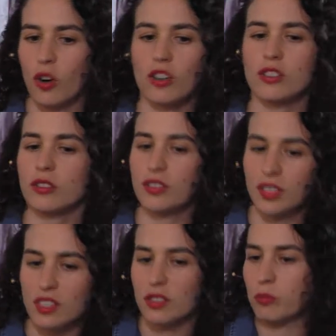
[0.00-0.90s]
also
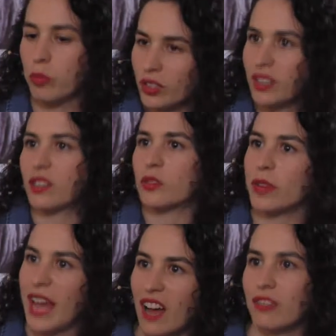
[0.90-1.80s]
this body that
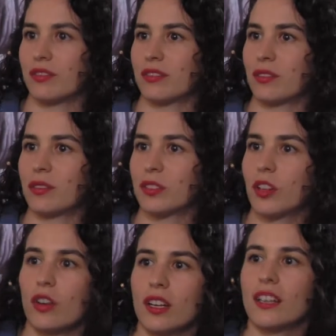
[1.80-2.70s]
we have, the
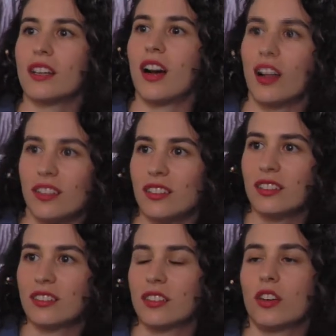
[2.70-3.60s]
only color,
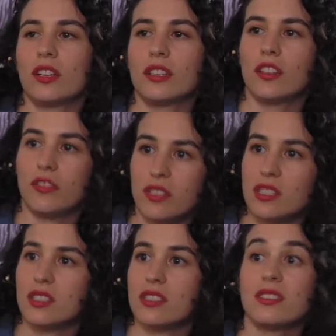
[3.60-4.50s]
the only
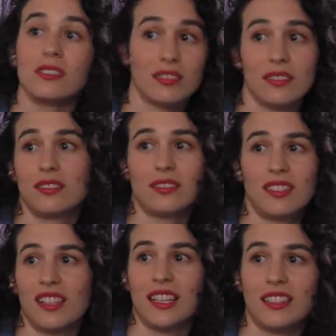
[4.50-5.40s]
differences
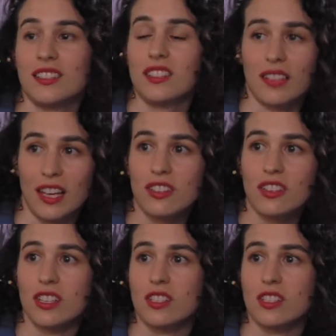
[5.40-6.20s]
in the stage is